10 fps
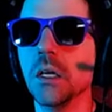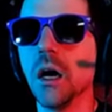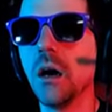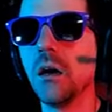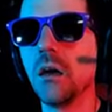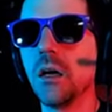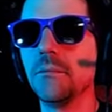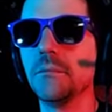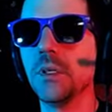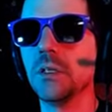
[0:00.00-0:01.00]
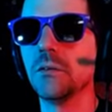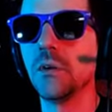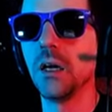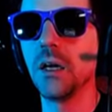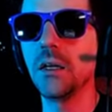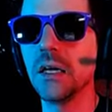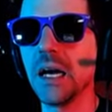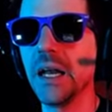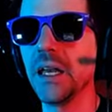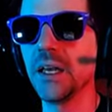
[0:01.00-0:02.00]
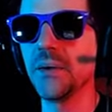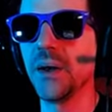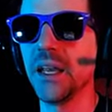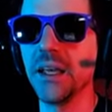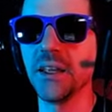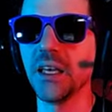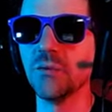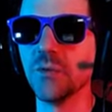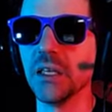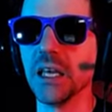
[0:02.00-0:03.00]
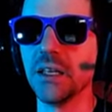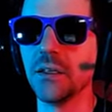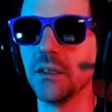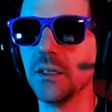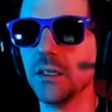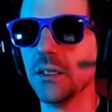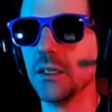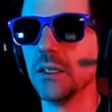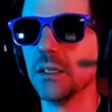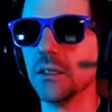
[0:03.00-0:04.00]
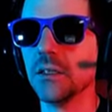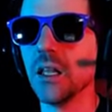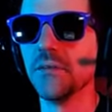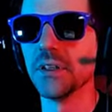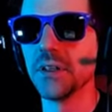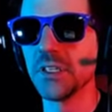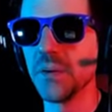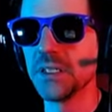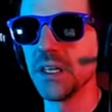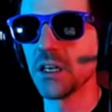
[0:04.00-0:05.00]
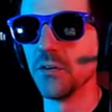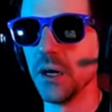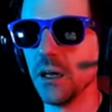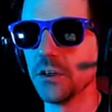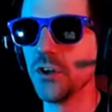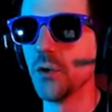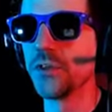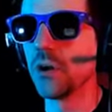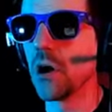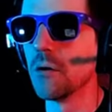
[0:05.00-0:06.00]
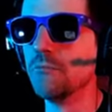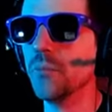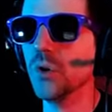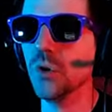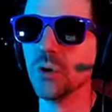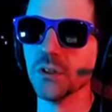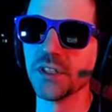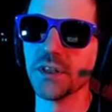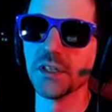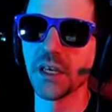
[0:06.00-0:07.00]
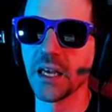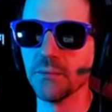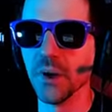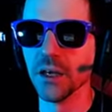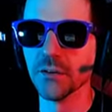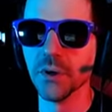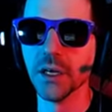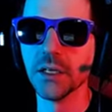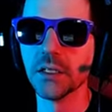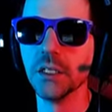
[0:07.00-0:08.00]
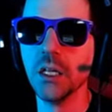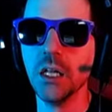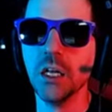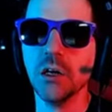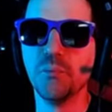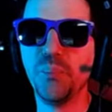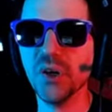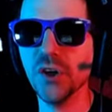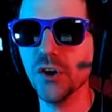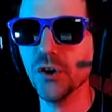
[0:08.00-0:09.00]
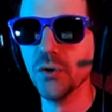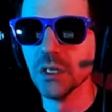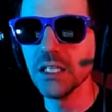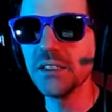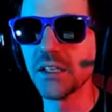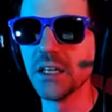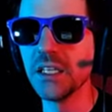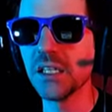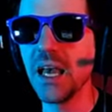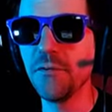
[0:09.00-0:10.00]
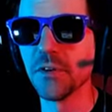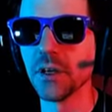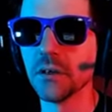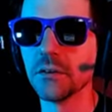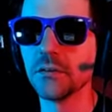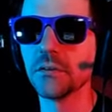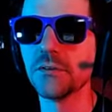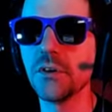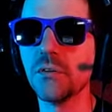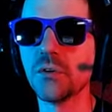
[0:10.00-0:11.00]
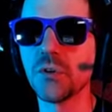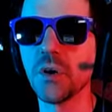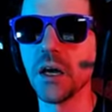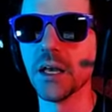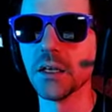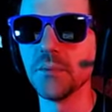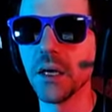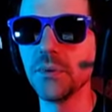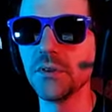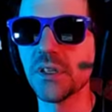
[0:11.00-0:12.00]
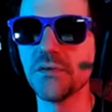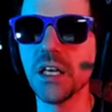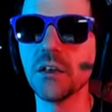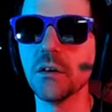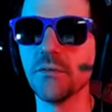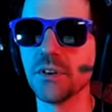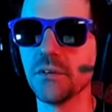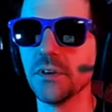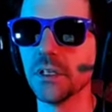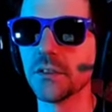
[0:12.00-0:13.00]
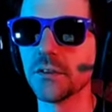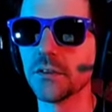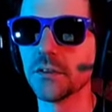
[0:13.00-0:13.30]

Um, huh? I hit my head again when we landed. Lovely. This might take a while. Yo, there are Moogles in this game, by the way. Pooh. Listen, he's laughing. No, crying. Pebblers have taken over their village.